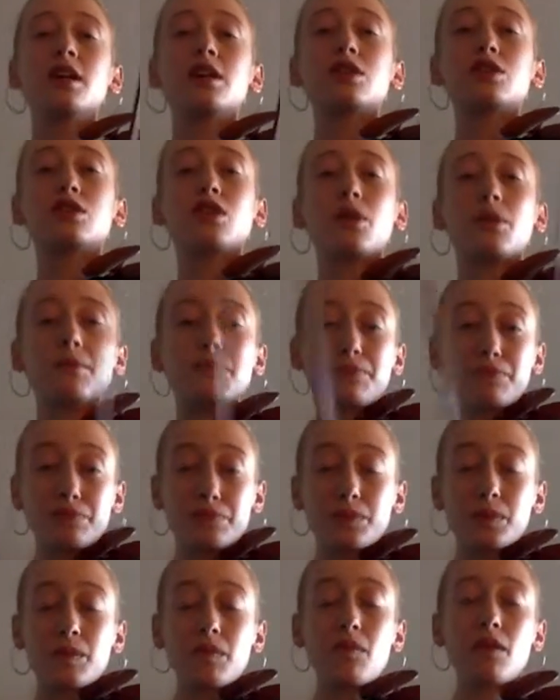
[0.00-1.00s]
So
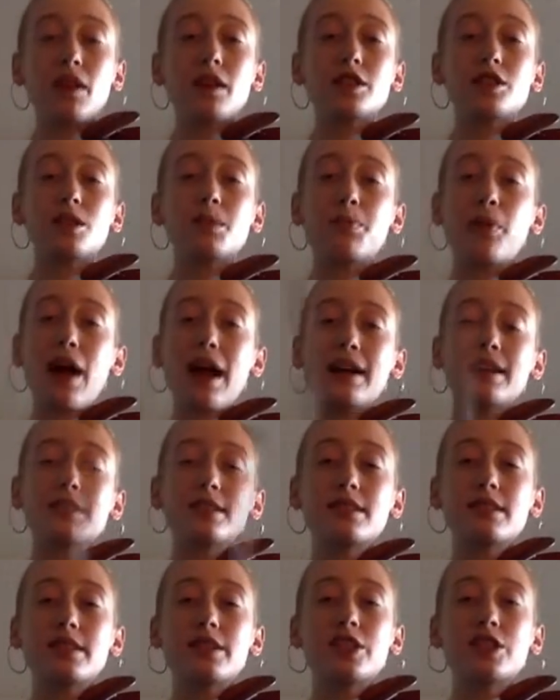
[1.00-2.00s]
to
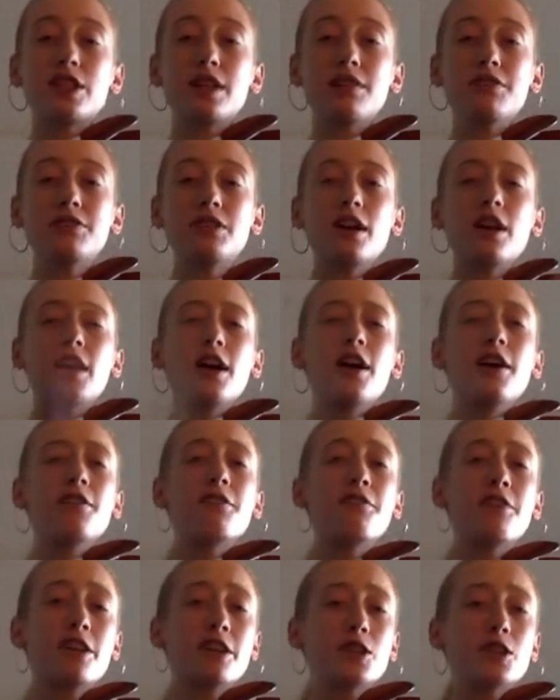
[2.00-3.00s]
practice the shift,
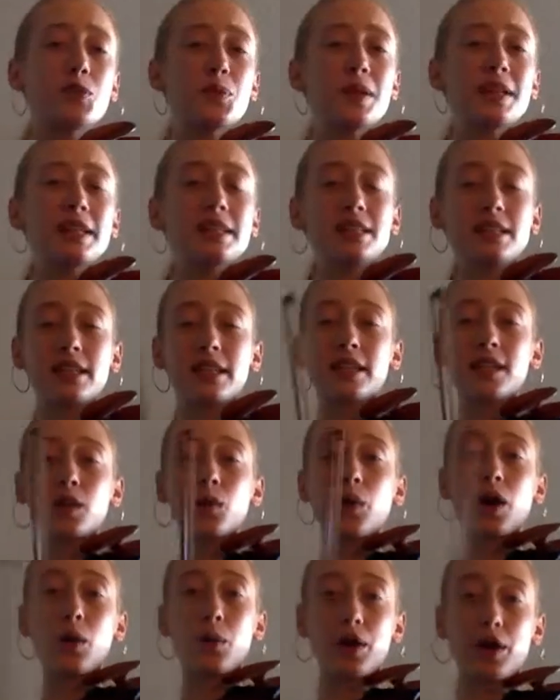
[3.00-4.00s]
first we need to hear
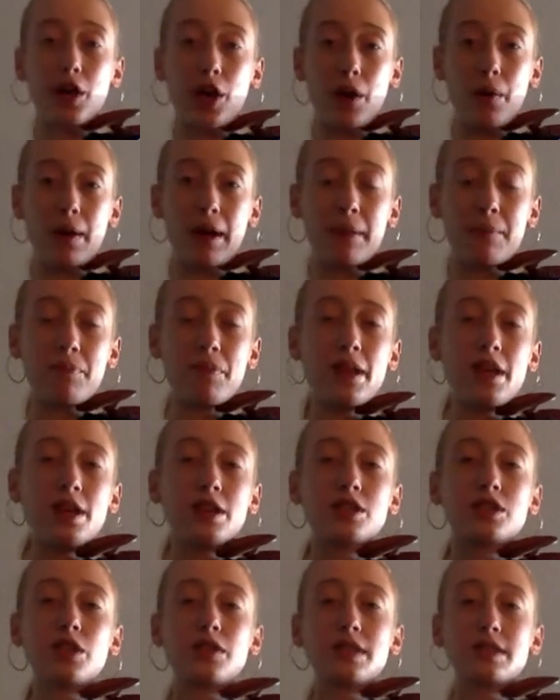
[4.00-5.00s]
where we're going.
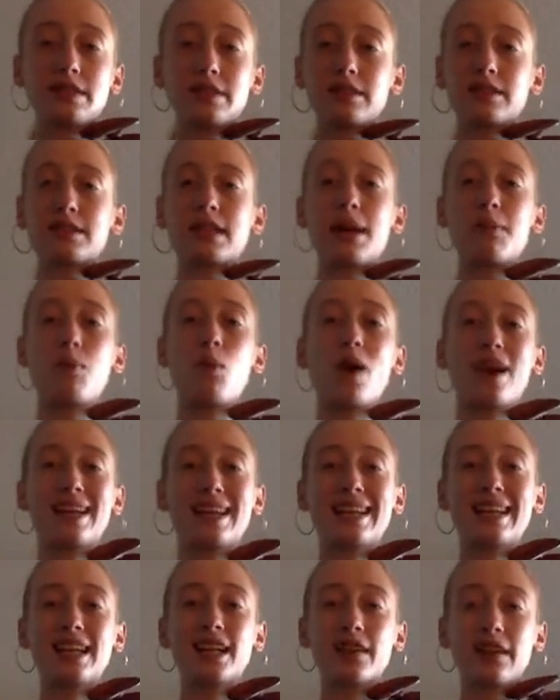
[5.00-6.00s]
So this is step 1,
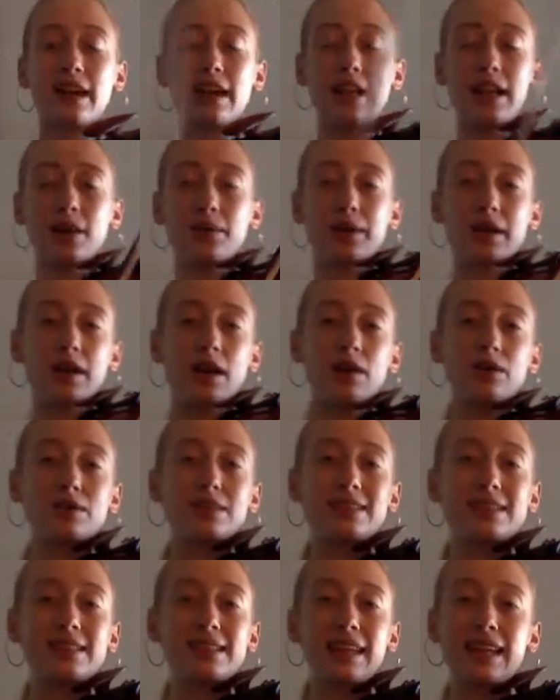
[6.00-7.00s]
hear it. Here we go,
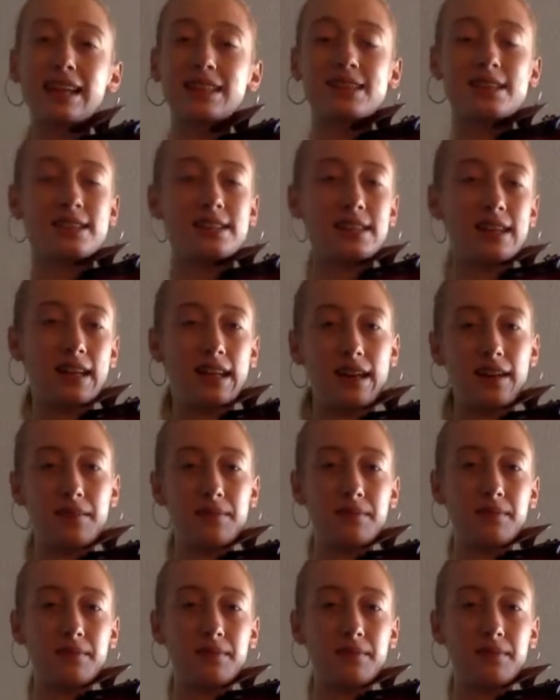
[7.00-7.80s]
C to D.